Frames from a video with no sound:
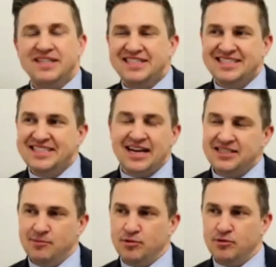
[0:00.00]
the exact same
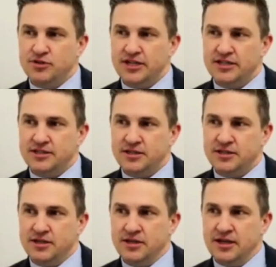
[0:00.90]
process.
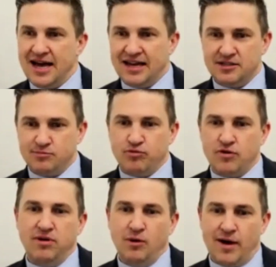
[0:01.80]
And it's
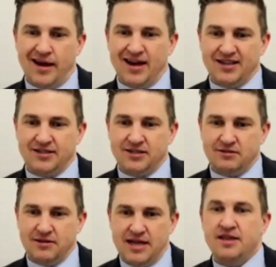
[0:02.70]
probably why as
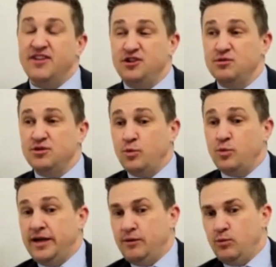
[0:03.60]
individuals,
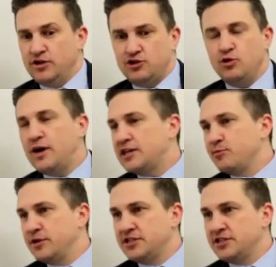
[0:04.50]
we, we're so
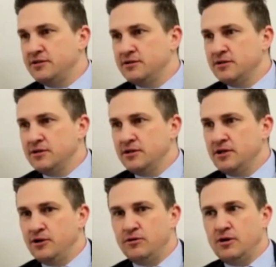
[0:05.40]
aspirational. Mm. You hmm.
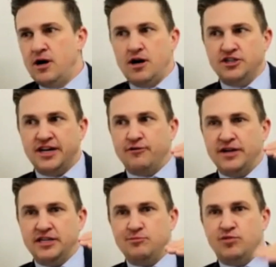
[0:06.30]
know, our
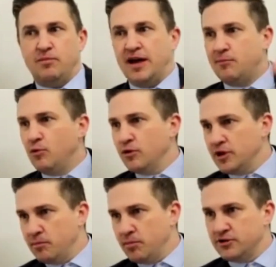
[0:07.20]
generation probably had more than our
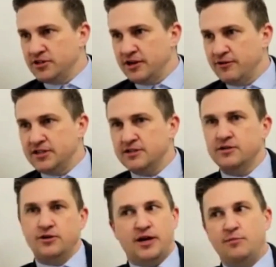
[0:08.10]
parents' generation.
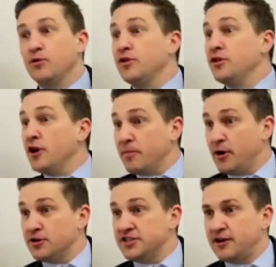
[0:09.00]
They had more than their
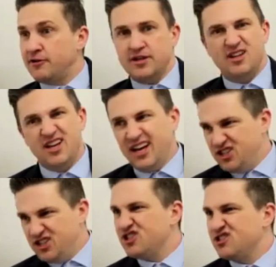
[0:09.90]
parents' mm. generation. It's
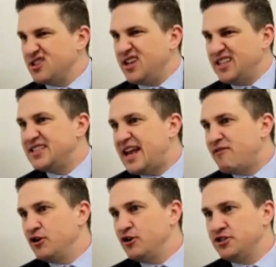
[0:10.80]
just, it's an
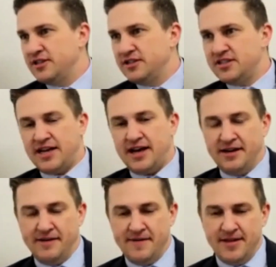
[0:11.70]
evolution in
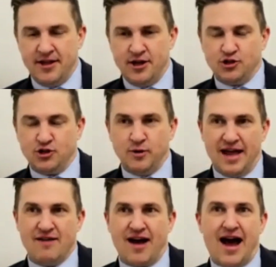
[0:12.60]
society. So
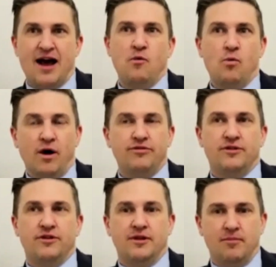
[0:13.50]
if I wanted
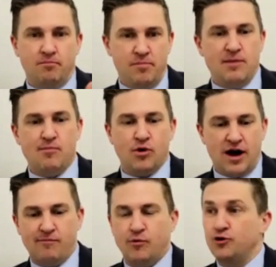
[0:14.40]
to be more, have
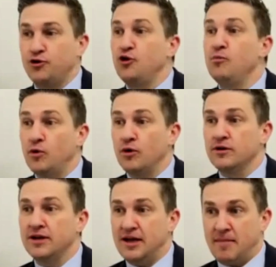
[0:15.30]
more, do more
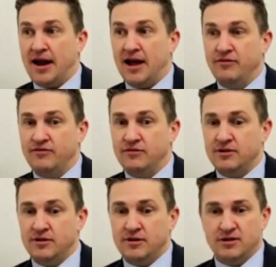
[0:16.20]
in my life,
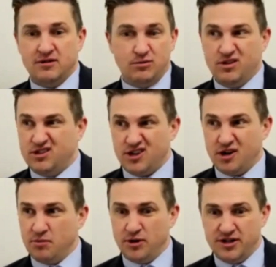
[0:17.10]
mm. well, the starting
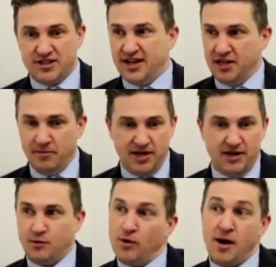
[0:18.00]
point is I need to be clear
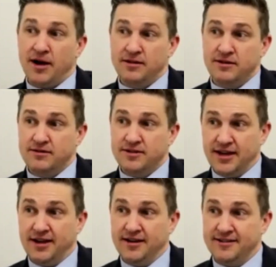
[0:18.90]
where I'm at
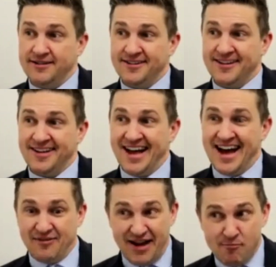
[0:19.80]
today. Mm. And if
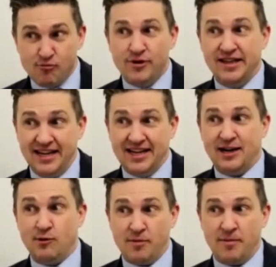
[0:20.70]
I'm really clear
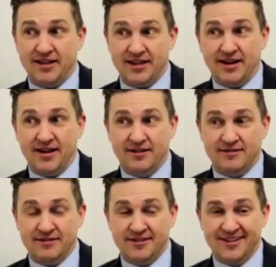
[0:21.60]
where I'm at today,
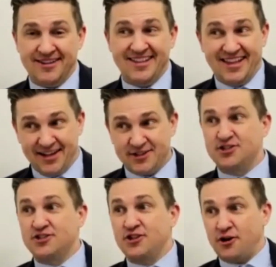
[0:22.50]
then I can
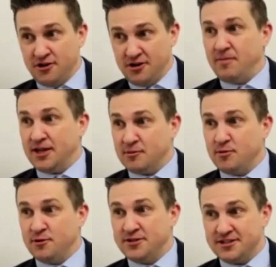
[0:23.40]
start to make the
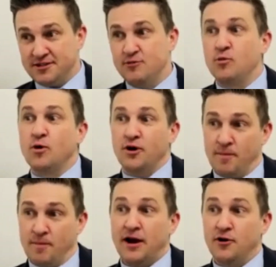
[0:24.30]
process of where am
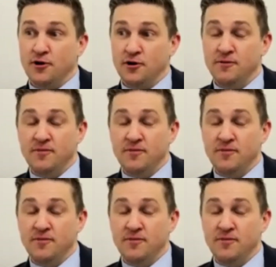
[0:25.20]
I going to go.